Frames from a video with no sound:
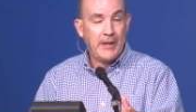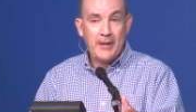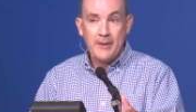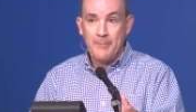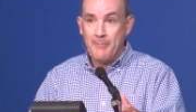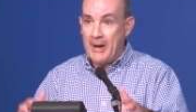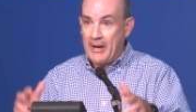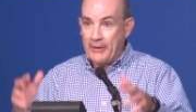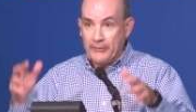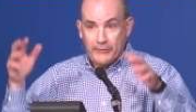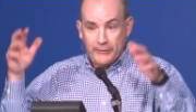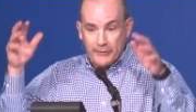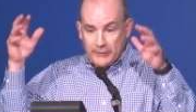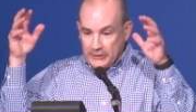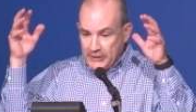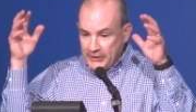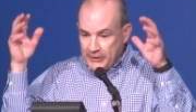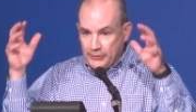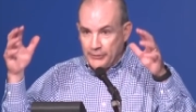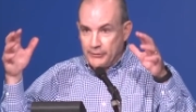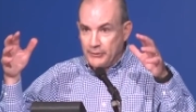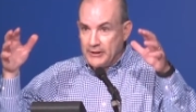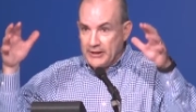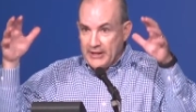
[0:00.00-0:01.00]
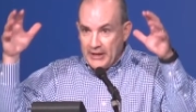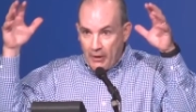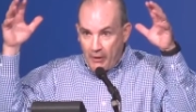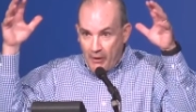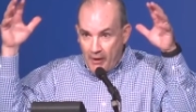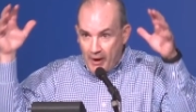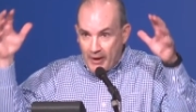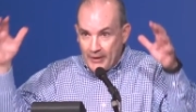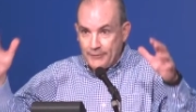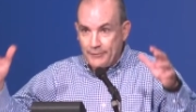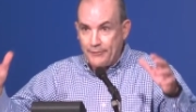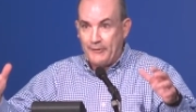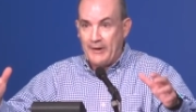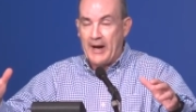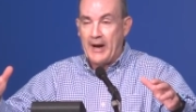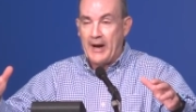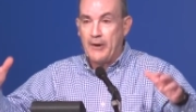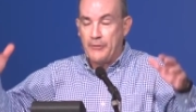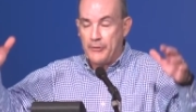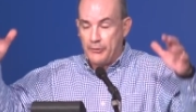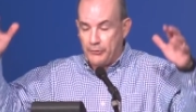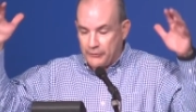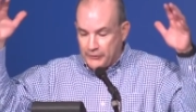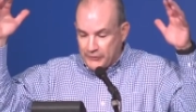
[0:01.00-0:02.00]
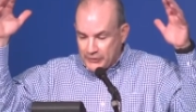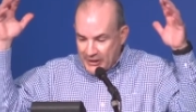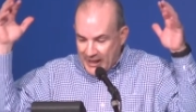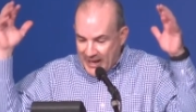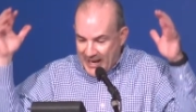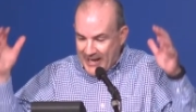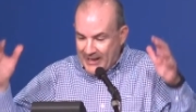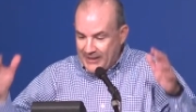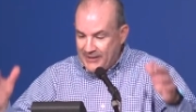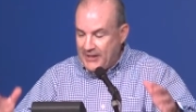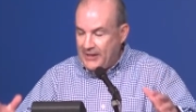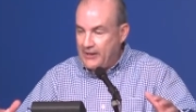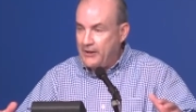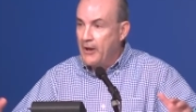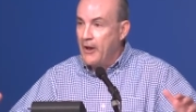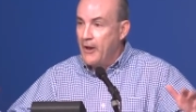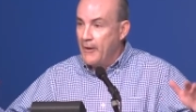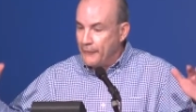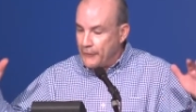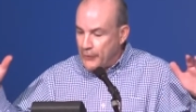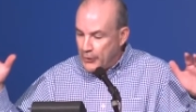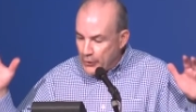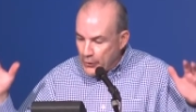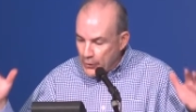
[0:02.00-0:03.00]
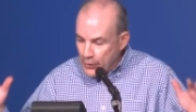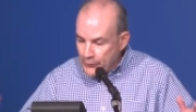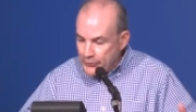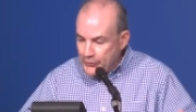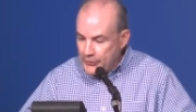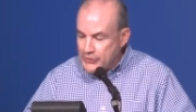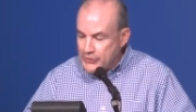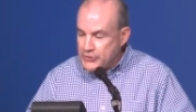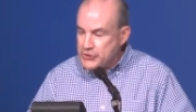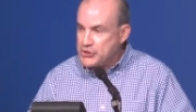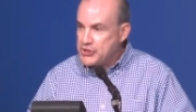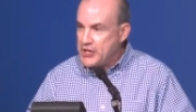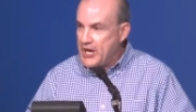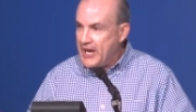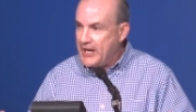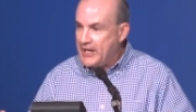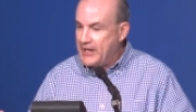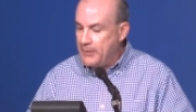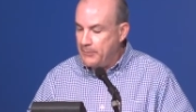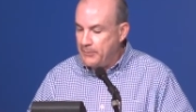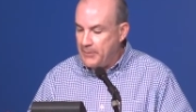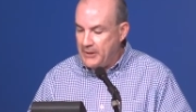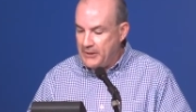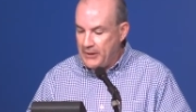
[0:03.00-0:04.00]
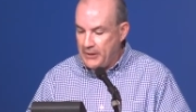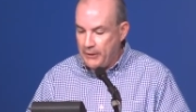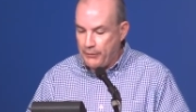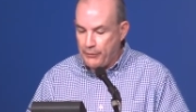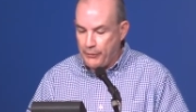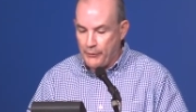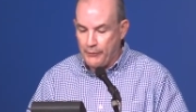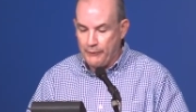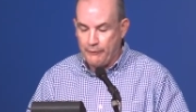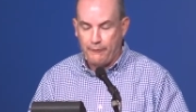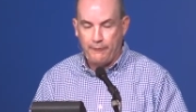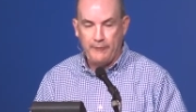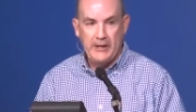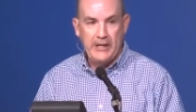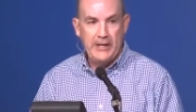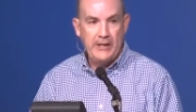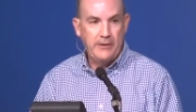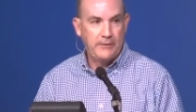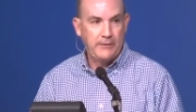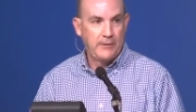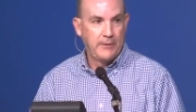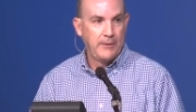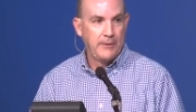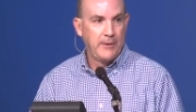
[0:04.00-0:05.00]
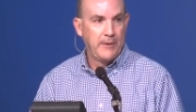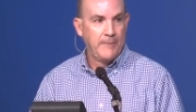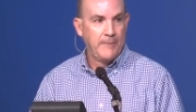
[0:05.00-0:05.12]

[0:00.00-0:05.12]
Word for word: The mountain's literally on fire. There's lightning. The earth is shaking beneath their feet.